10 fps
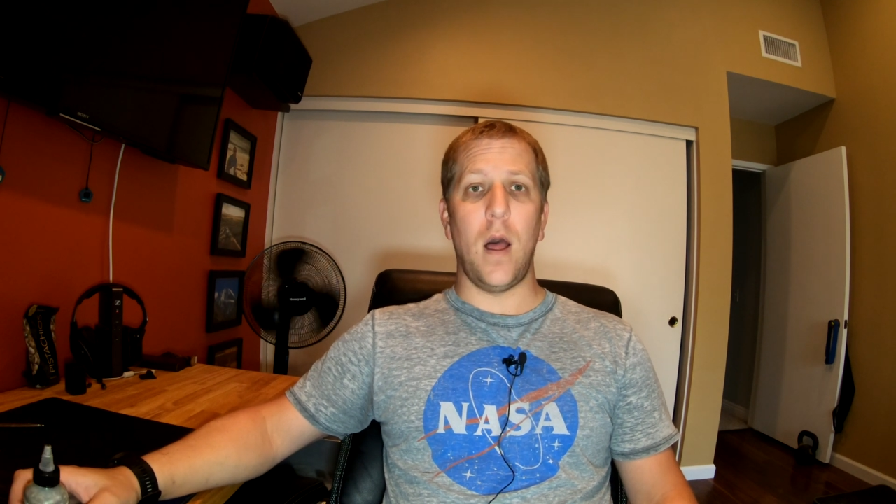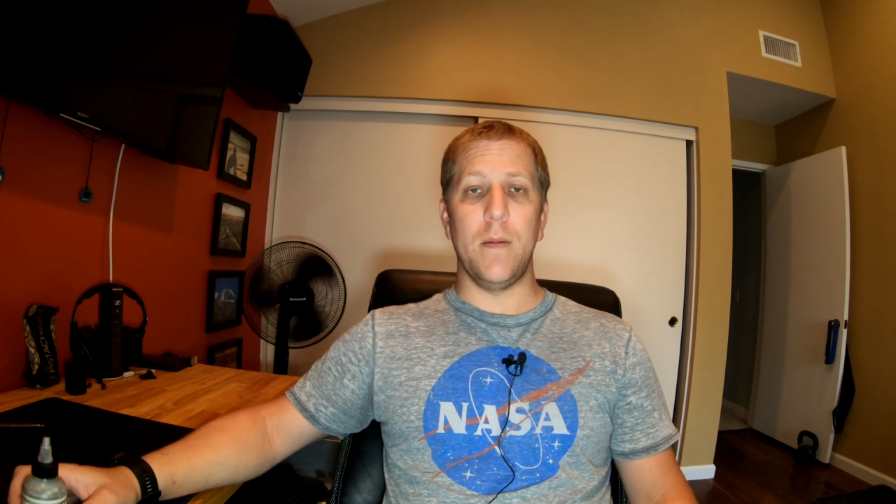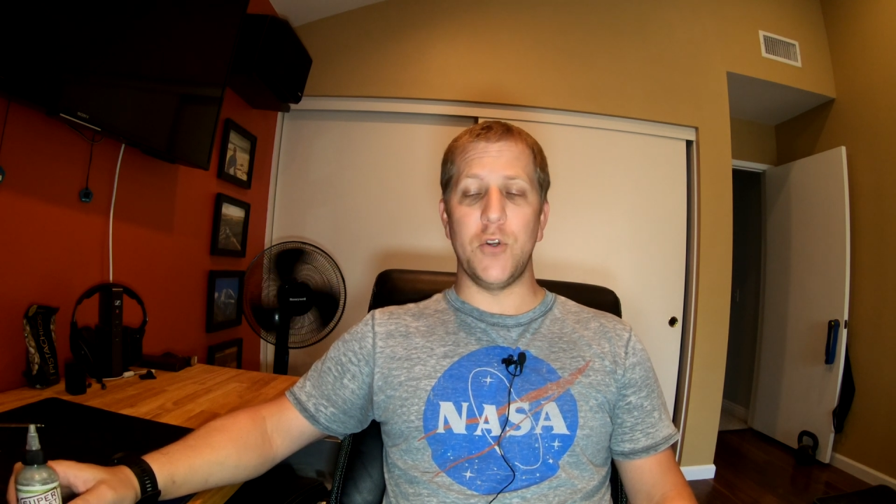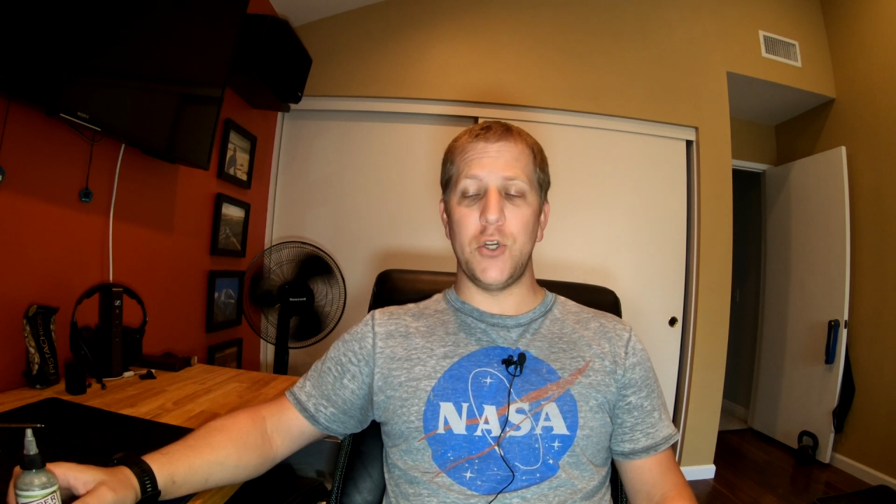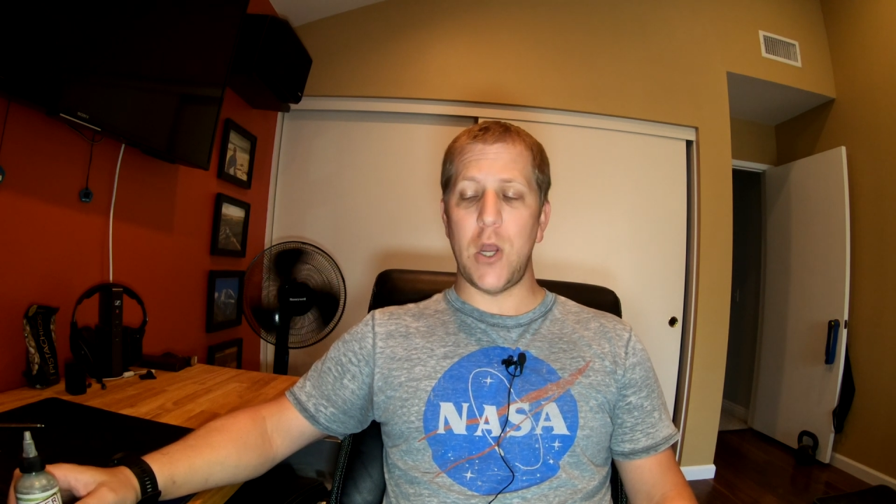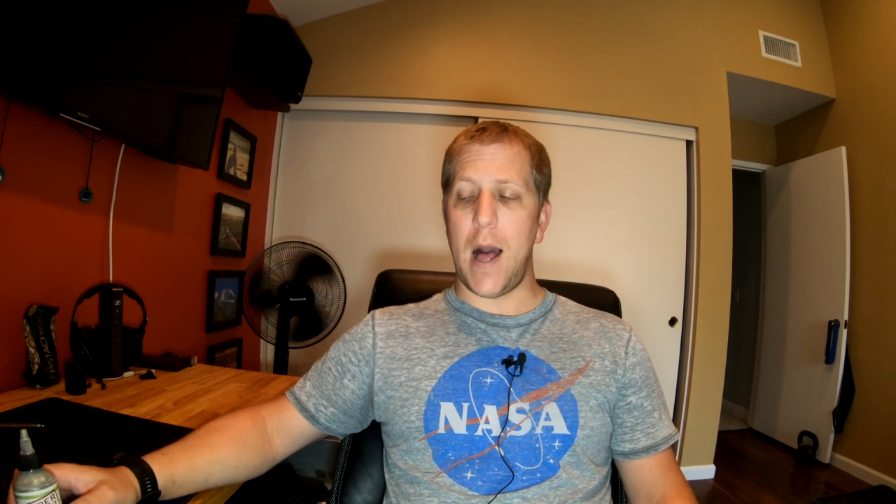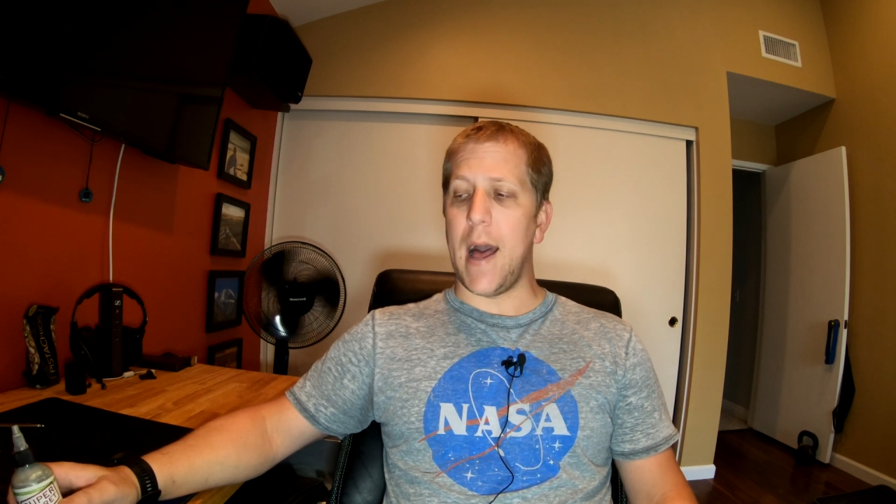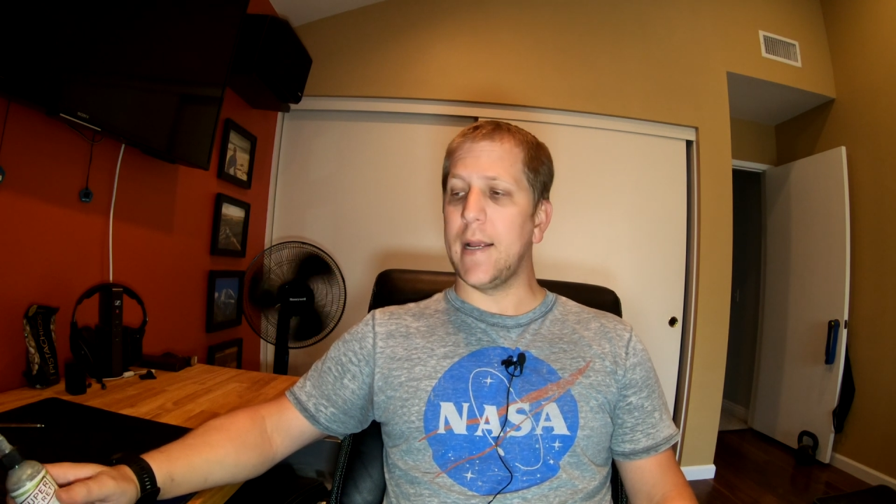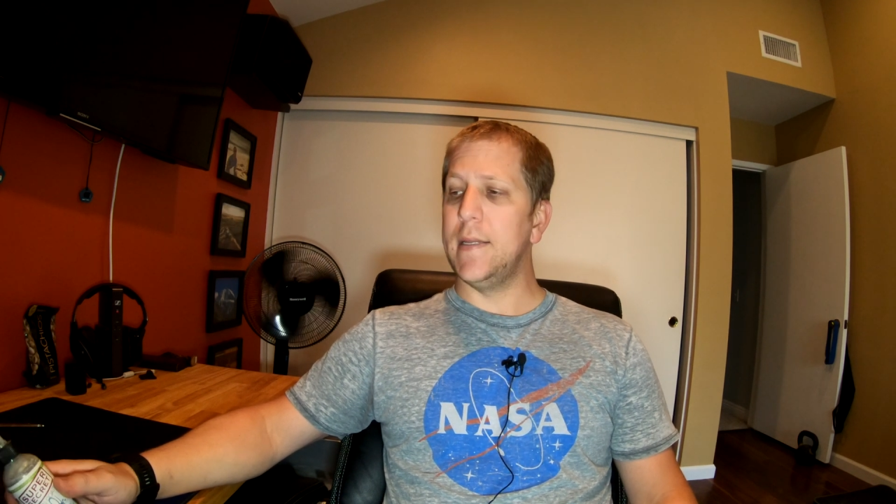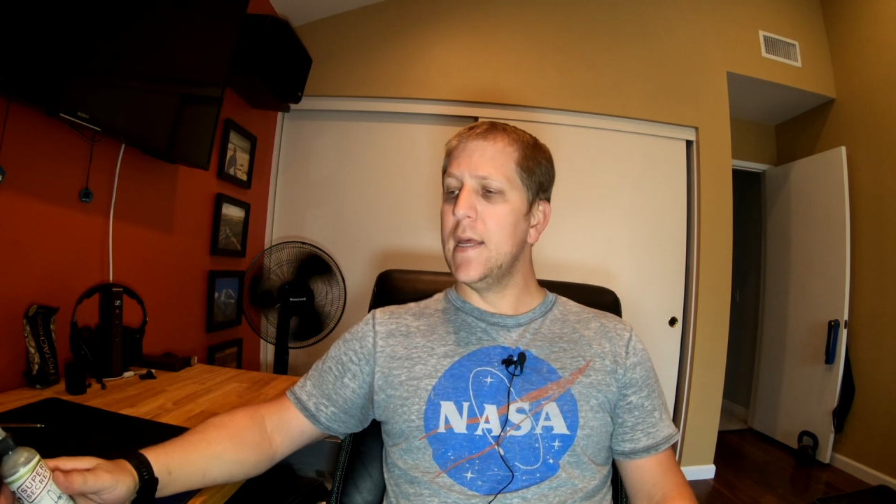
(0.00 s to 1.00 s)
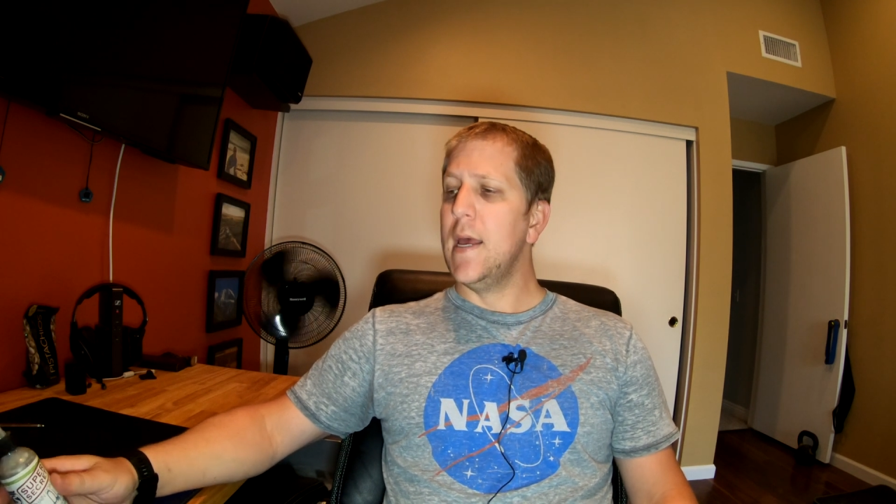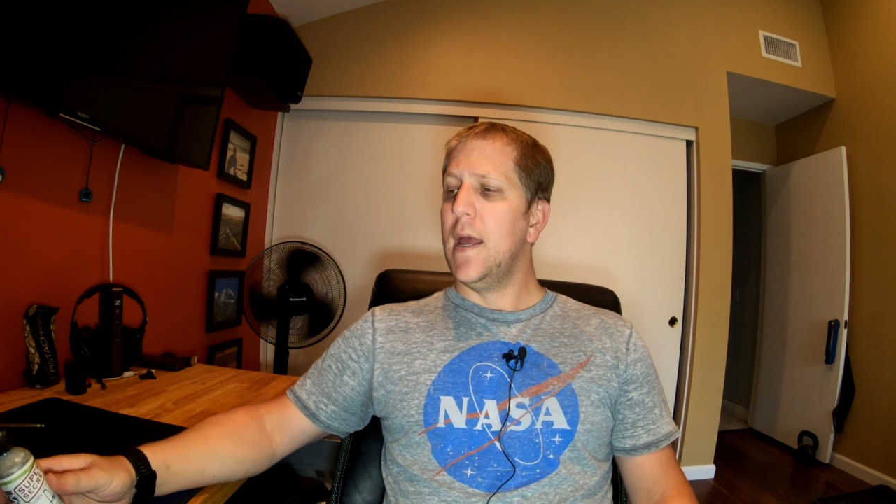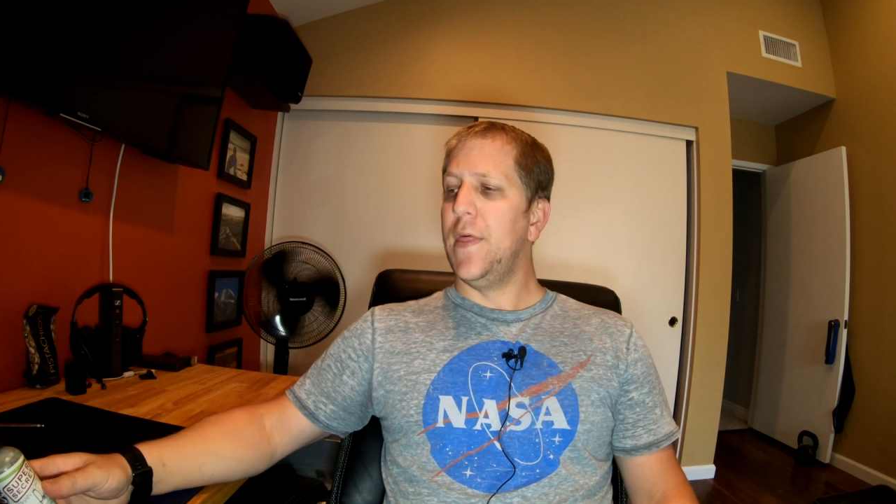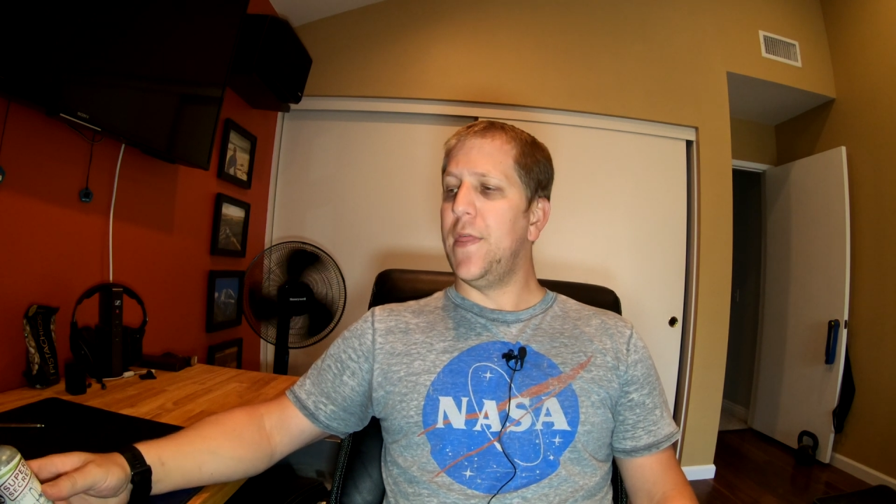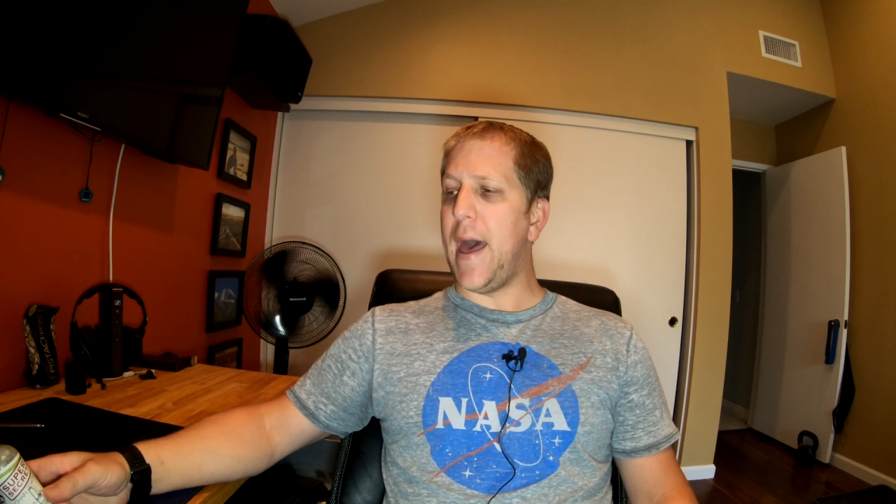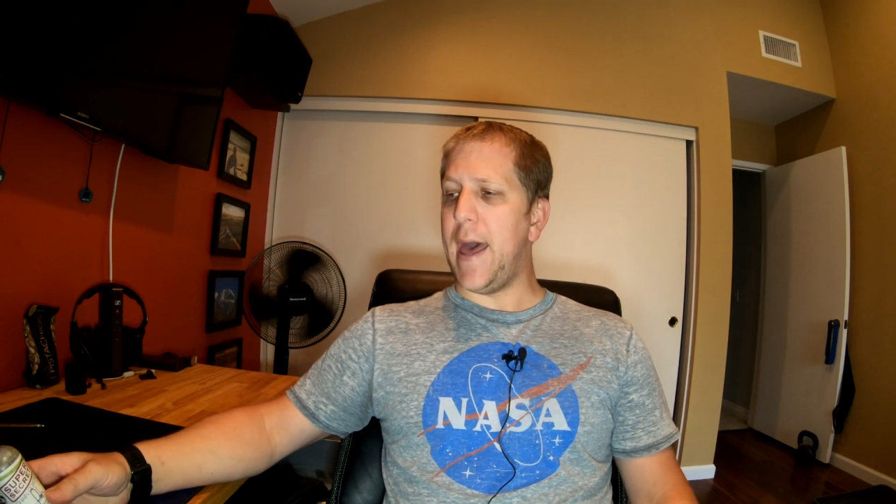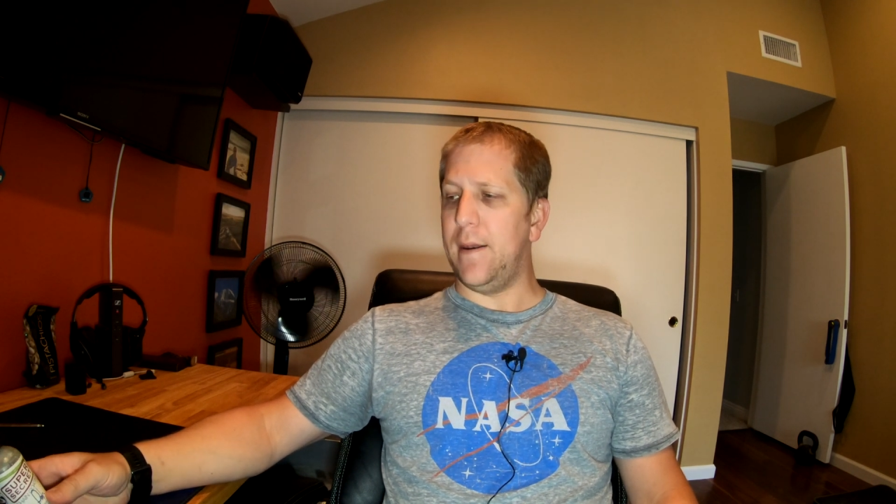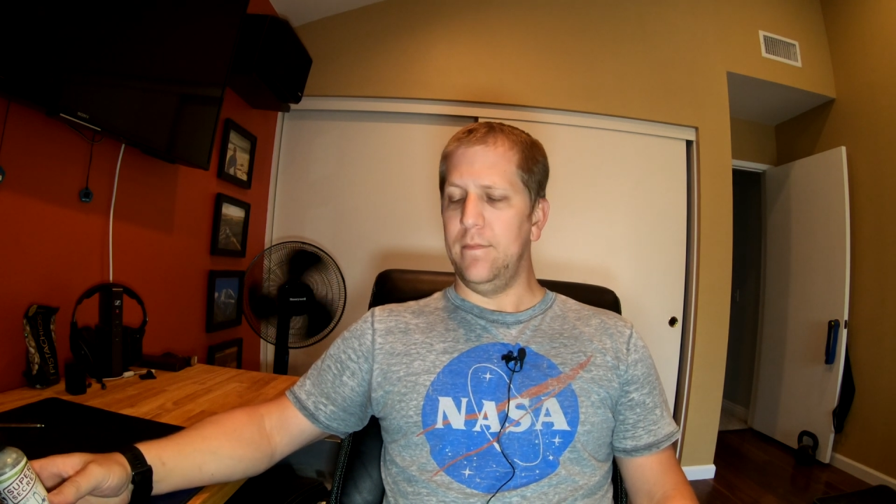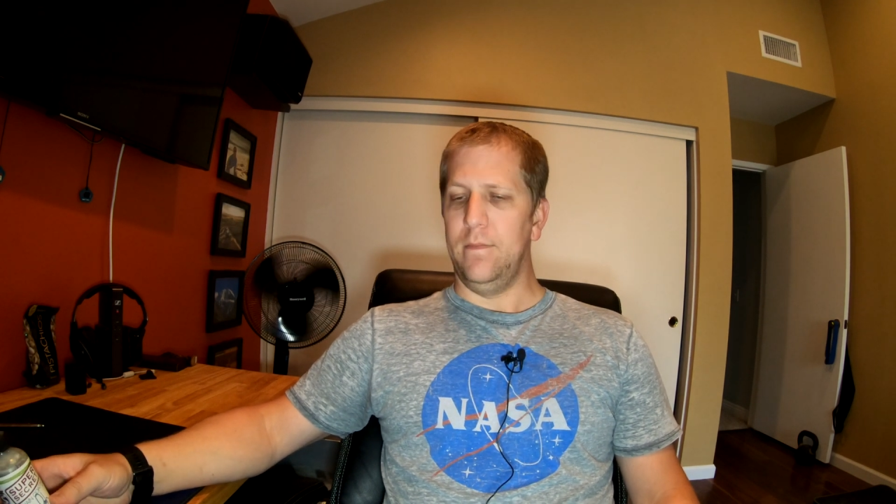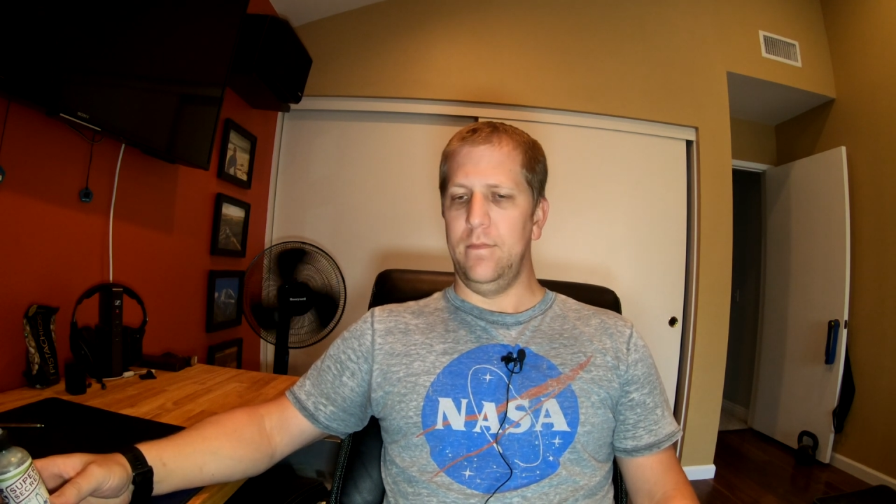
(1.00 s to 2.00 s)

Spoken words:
I'm shocked that